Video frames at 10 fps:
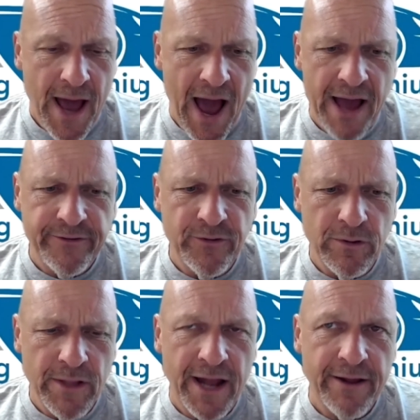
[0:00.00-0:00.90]
I do a
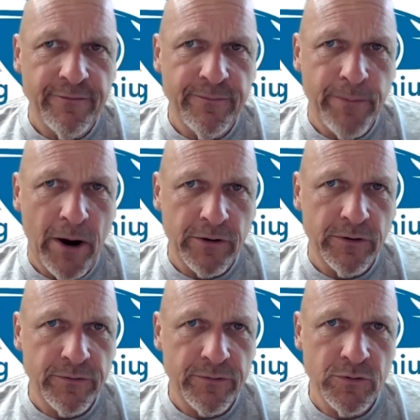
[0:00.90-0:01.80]
lot of
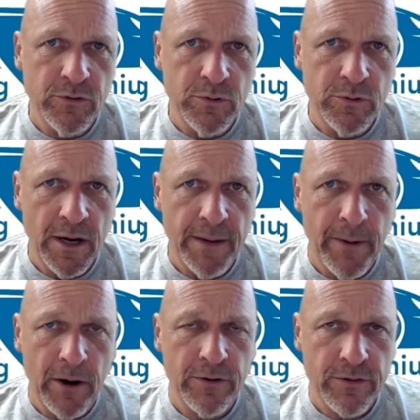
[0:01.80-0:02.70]
barter through
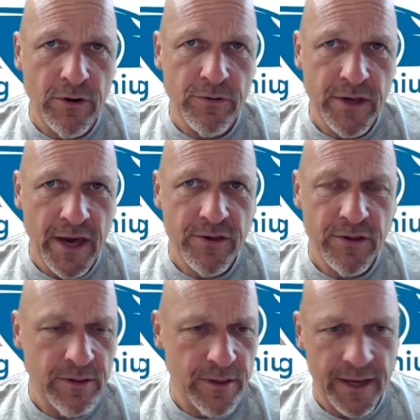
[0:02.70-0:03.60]
barter
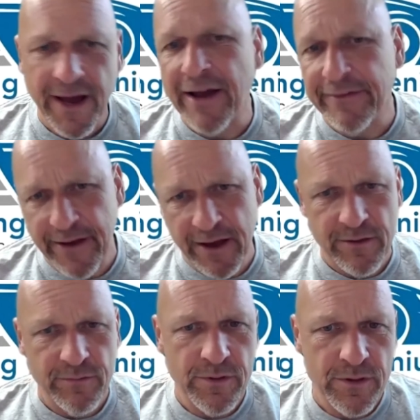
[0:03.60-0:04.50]
associations like
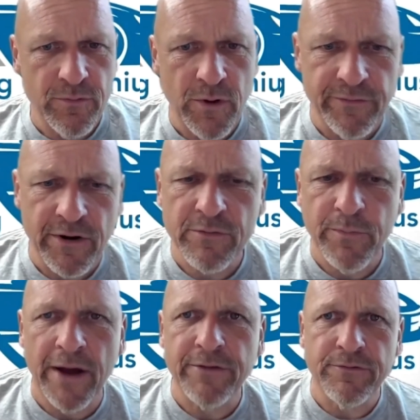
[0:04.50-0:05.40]
iTex, which is one of our
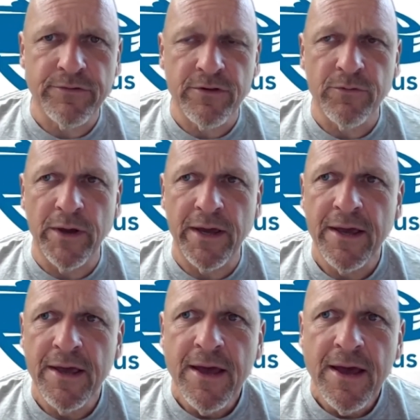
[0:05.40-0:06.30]
sponsors this week.
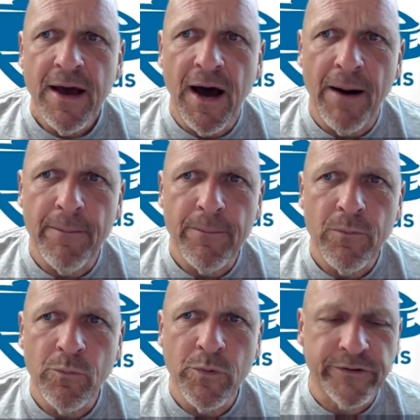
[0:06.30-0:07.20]

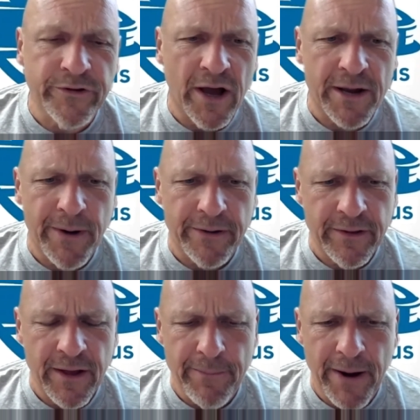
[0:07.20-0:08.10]
We'll talk
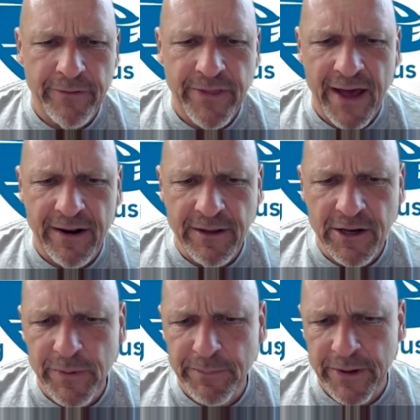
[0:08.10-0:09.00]
about that a
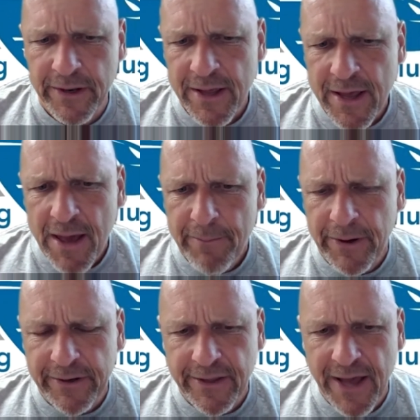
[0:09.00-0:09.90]
little bit, but
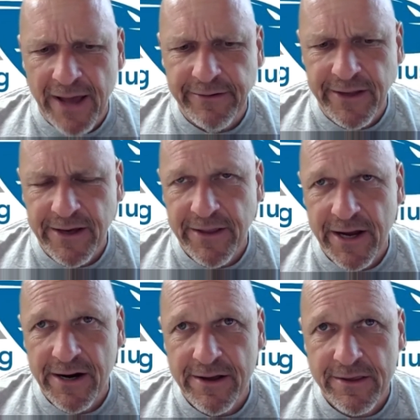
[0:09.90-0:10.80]
the idea
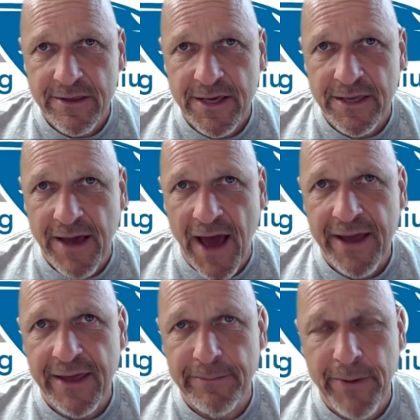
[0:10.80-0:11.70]
there is I
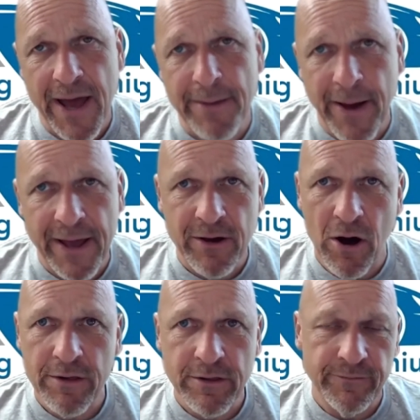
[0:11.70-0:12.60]
can buy at my
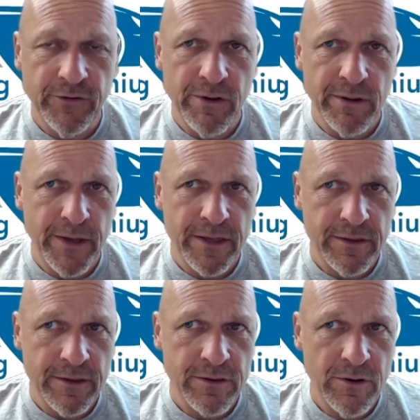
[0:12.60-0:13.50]
cost of doing
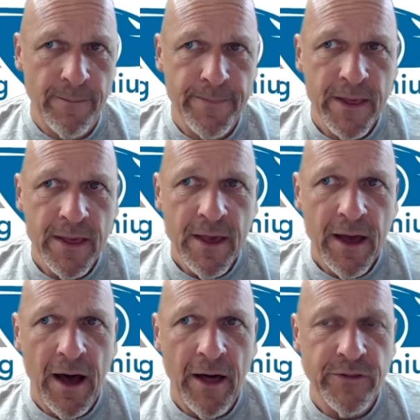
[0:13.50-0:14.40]
business. So
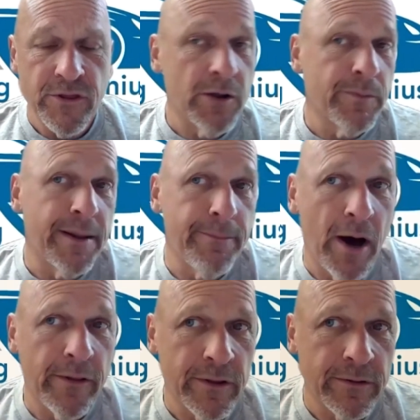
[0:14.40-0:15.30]
the gentleman I
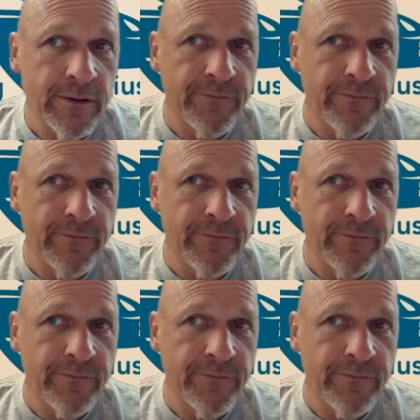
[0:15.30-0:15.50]
bought the